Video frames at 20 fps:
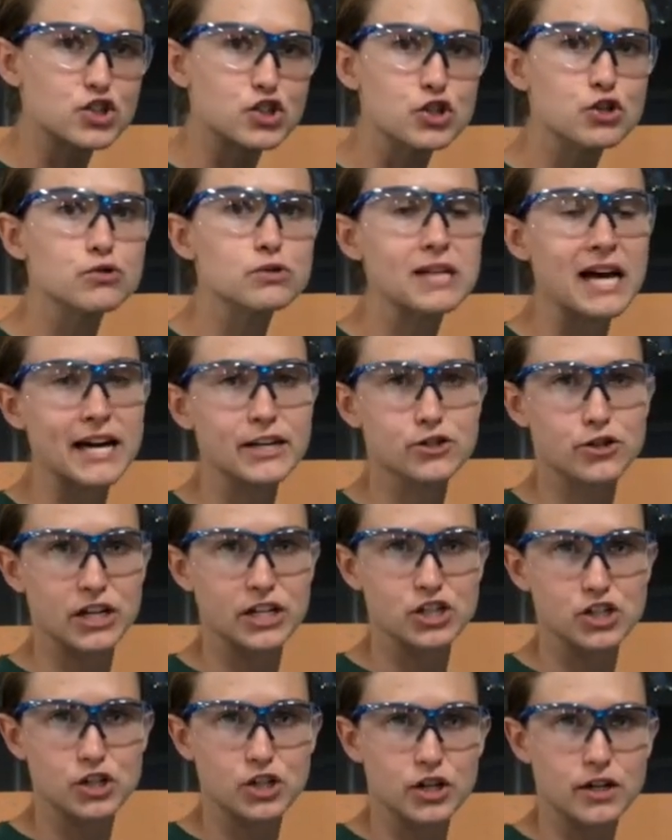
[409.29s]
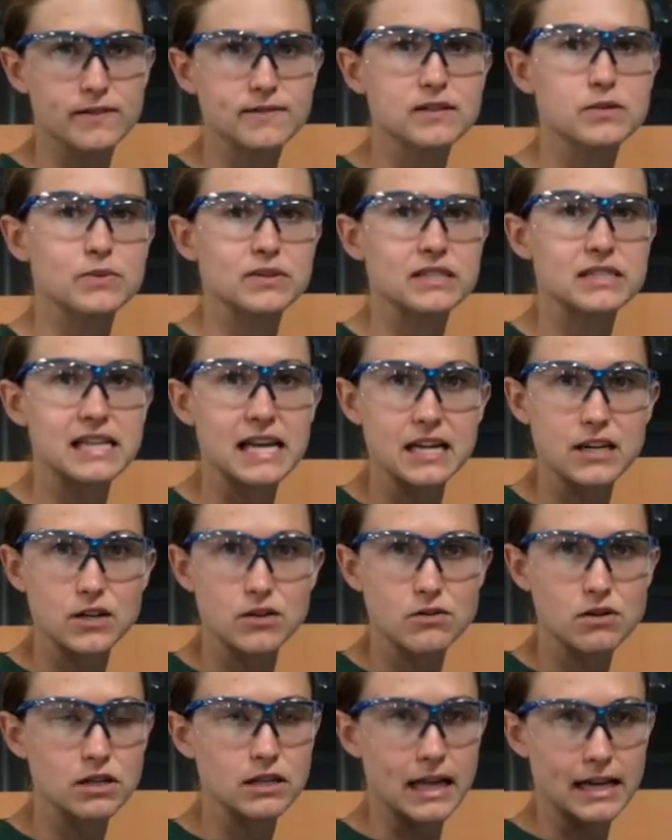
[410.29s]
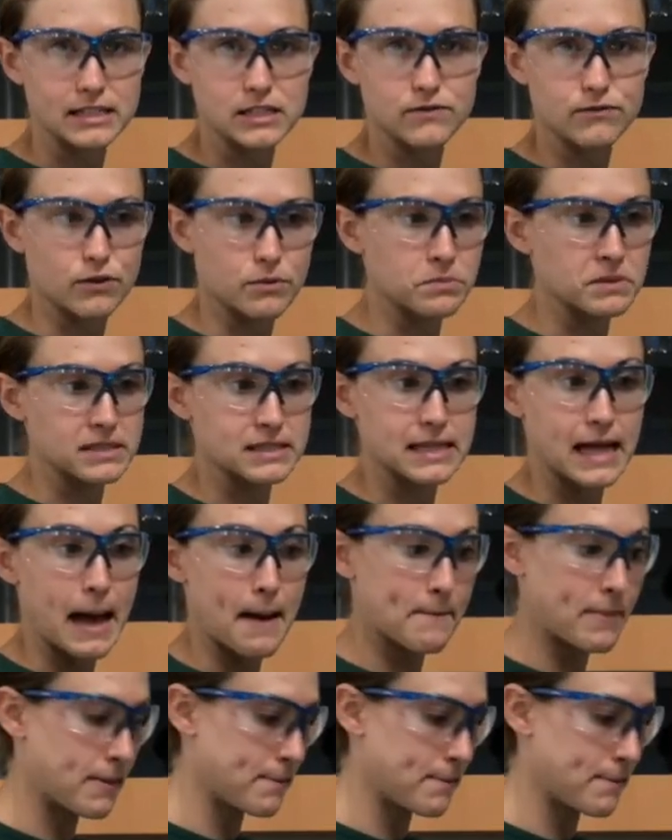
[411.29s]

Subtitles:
2 titration curves with the data you collected from this lab.